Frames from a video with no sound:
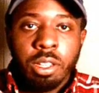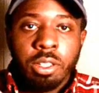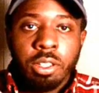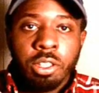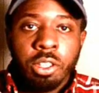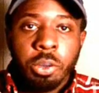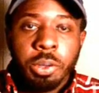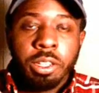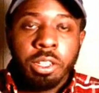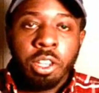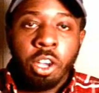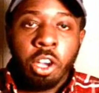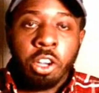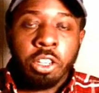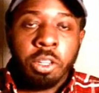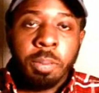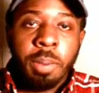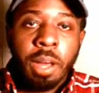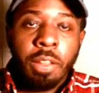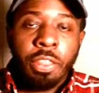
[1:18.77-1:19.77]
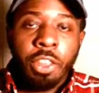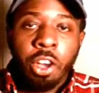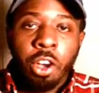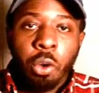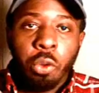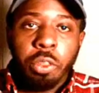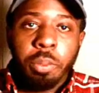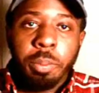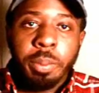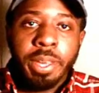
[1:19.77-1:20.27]
So he talked about the
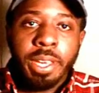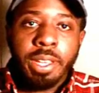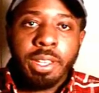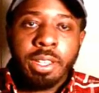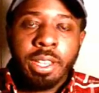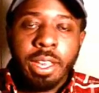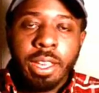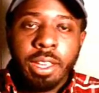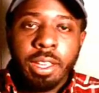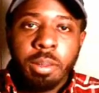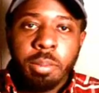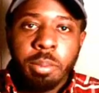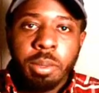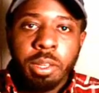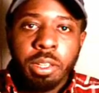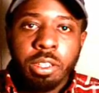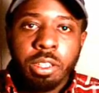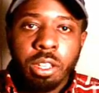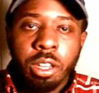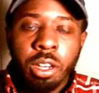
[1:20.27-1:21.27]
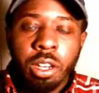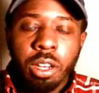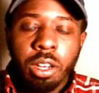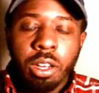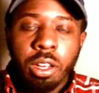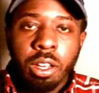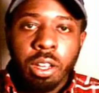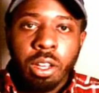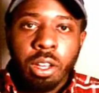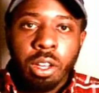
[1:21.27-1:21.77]
oath being taken amidst
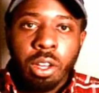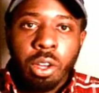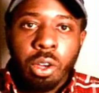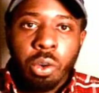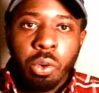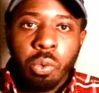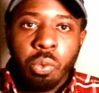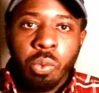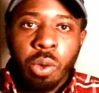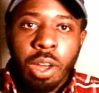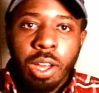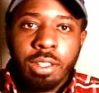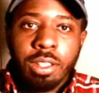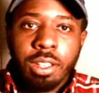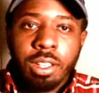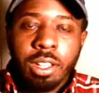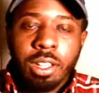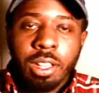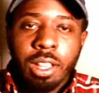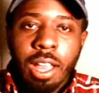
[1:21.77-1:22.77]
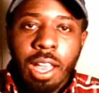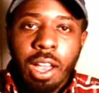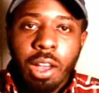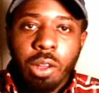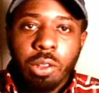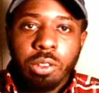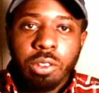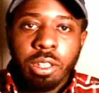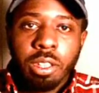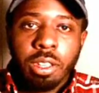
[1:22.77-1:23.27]
rising
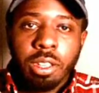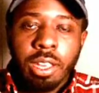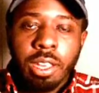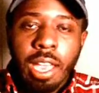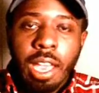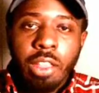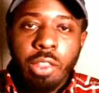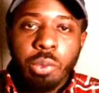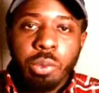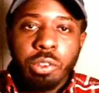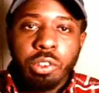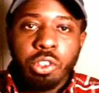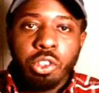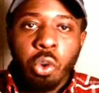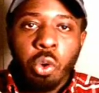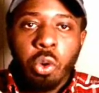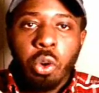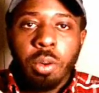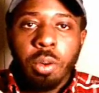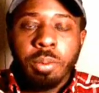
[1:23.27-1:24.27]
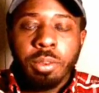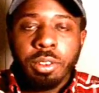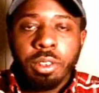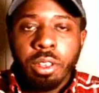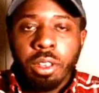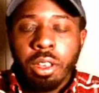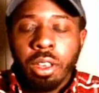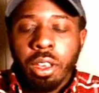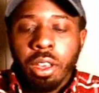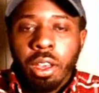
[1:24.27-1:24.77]
clouds and gathering storms.
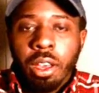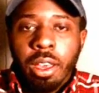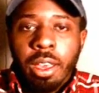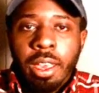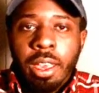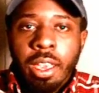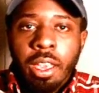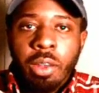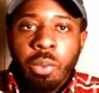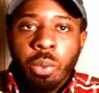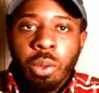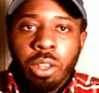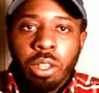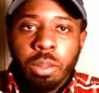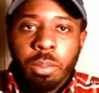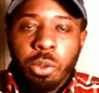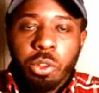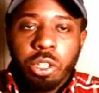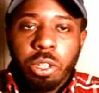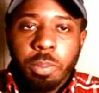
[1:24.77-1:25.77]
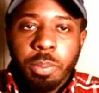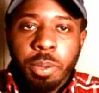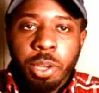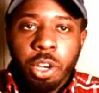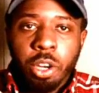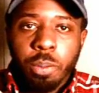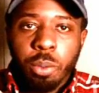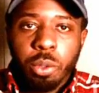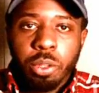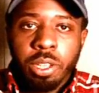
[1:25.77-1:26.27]
And one of the most
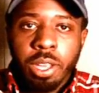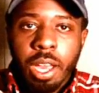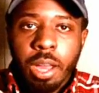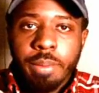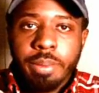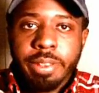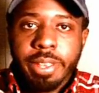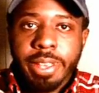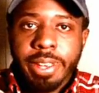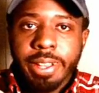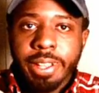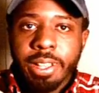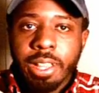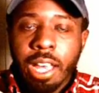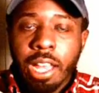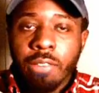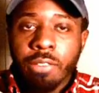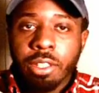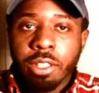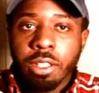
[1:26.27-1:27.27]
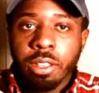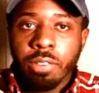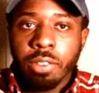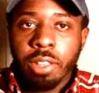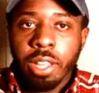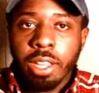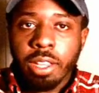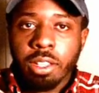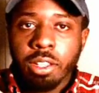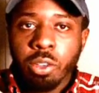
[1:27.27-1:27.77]
comparable times that a lot of us have
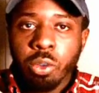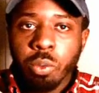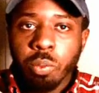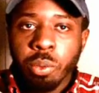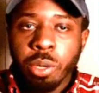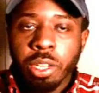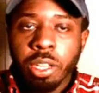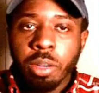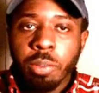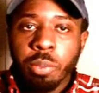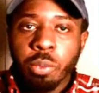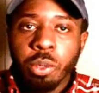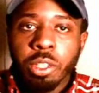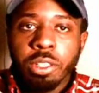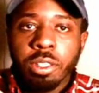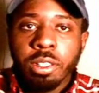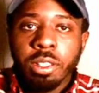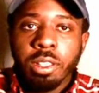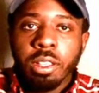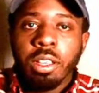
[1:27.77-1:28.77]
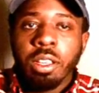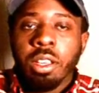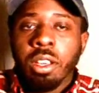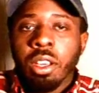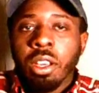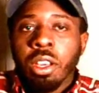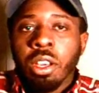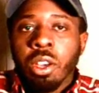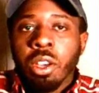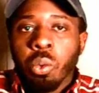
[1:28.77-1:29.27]
liked to bring up recently
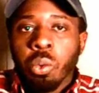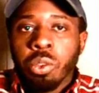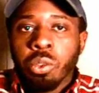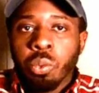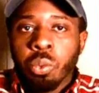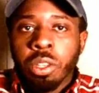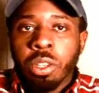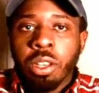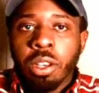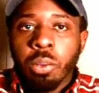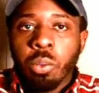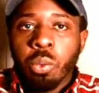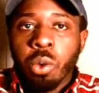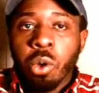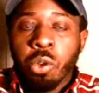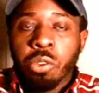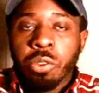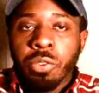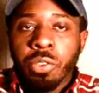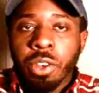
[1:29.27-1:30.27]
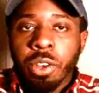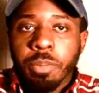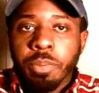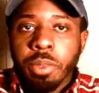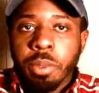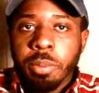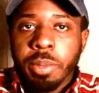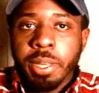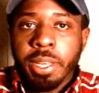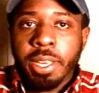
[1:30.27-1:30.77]
was when Roosevelt
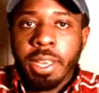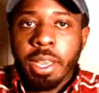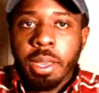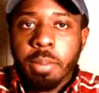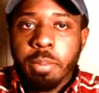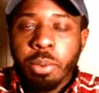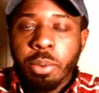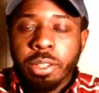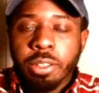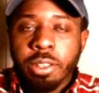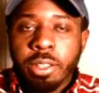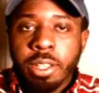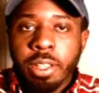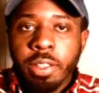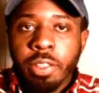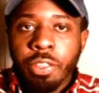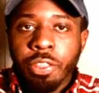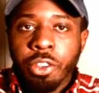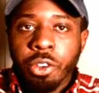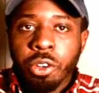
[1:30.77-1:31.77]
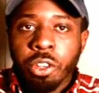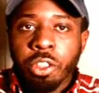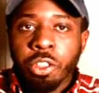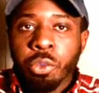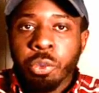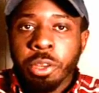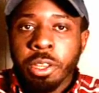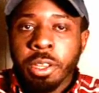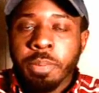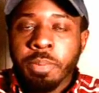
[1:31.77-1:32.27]
became president in
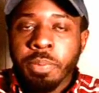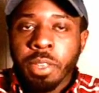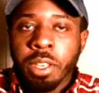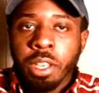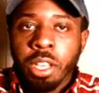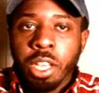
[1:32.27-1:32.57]
'33.